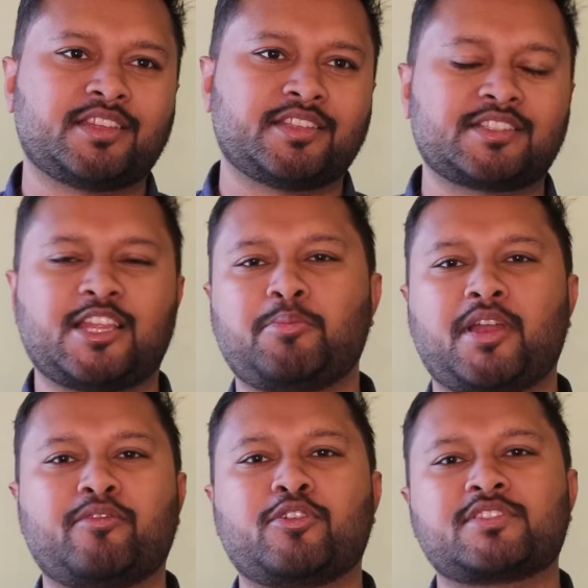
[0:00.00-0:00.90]
This time
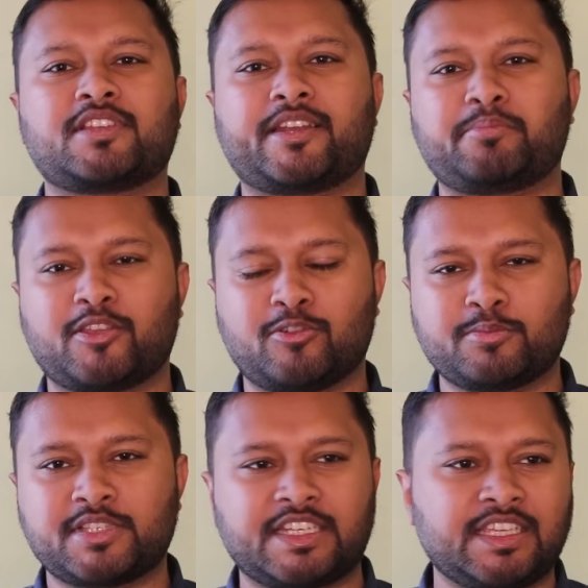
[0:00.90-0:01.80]
I was at my
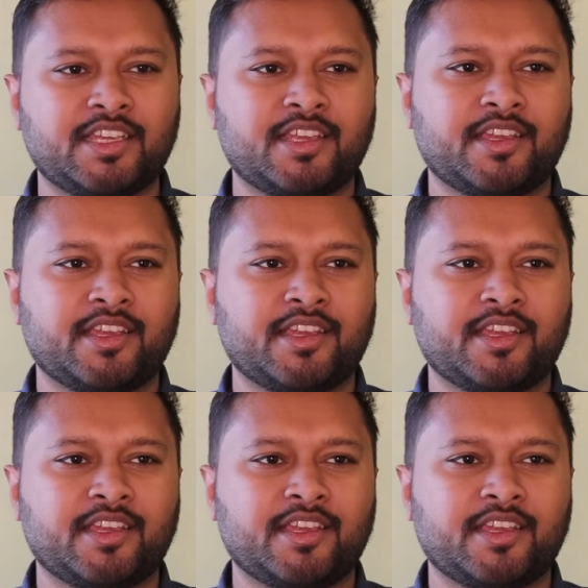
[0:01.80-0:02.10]
home city,